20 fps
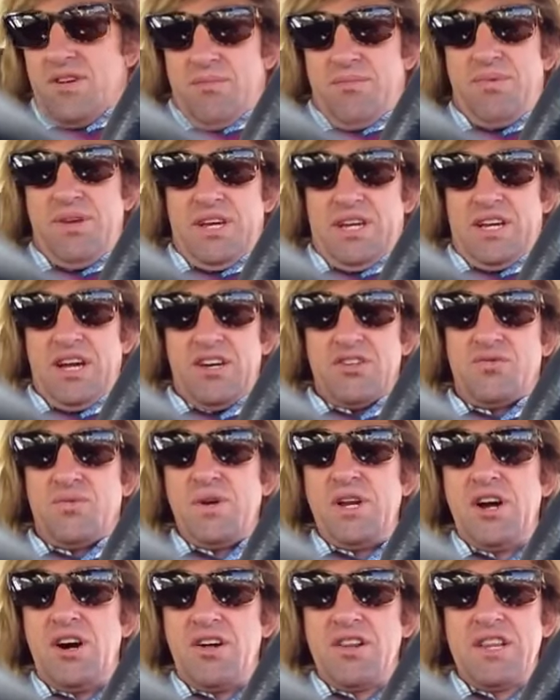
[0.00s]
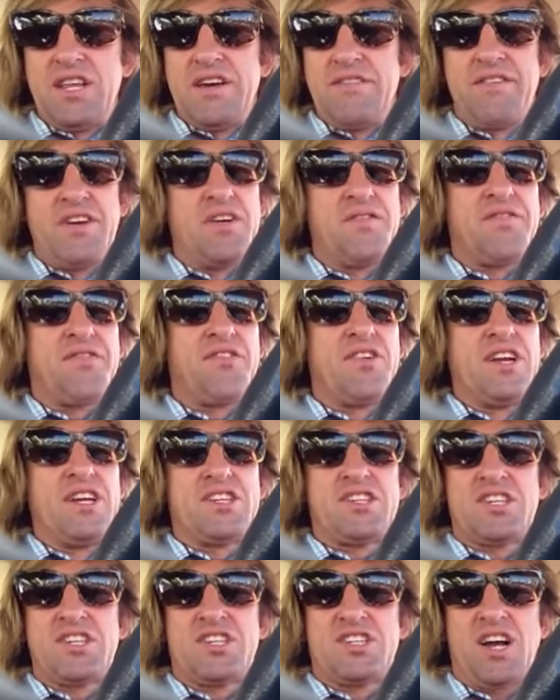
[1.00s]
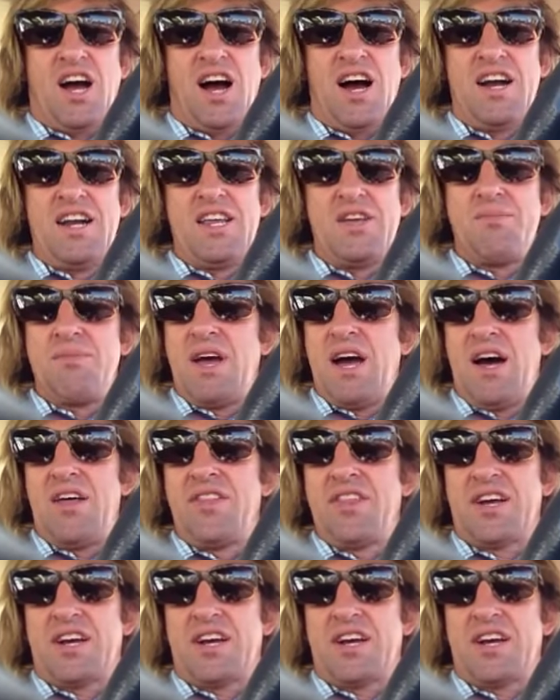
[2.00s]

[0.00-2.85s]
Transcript: because we don't live in a free society, man.